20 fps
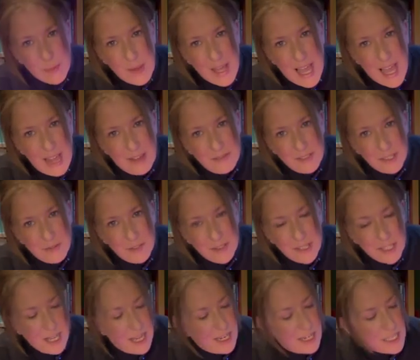we have
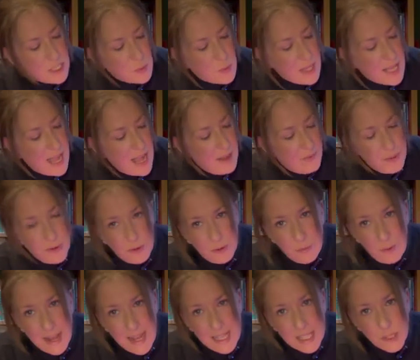different colours. We have the
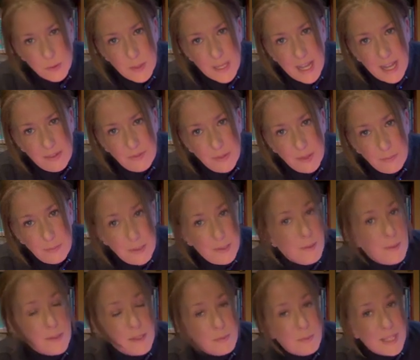reds, we have the
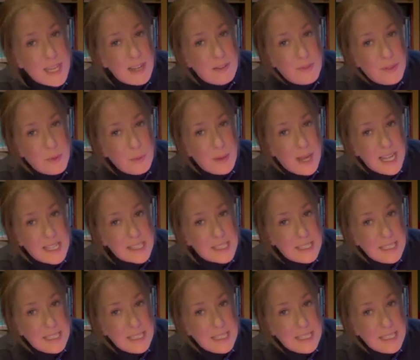blues, and we have the whites.